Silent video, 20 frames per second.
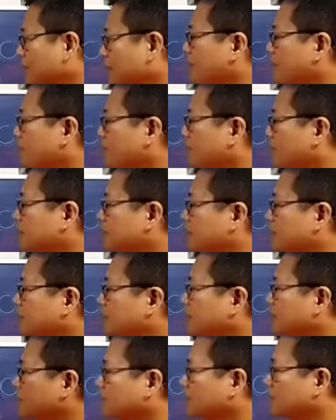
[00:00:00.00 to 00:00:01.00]
But here,
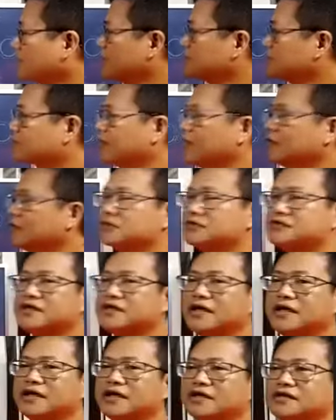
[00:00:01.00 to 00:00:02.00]
what I'm trying to say
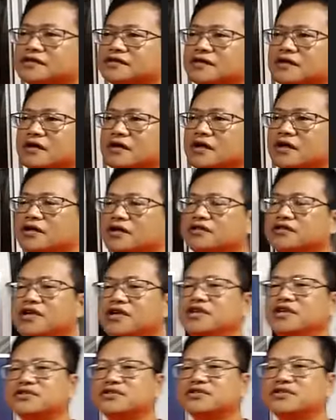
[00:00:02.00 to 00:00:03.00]
is,
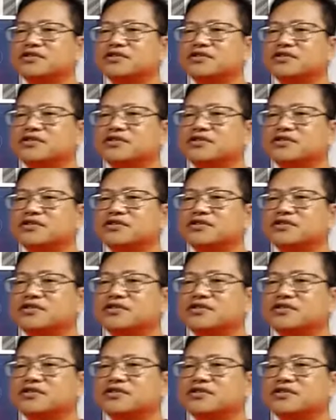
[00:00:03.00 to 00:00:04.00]
these four
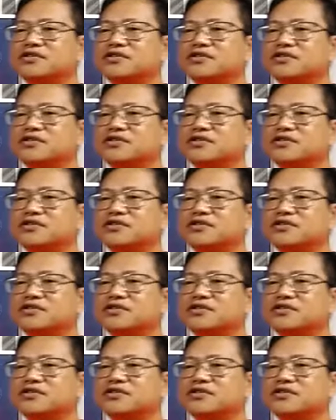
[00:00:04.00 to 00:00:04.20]
angels,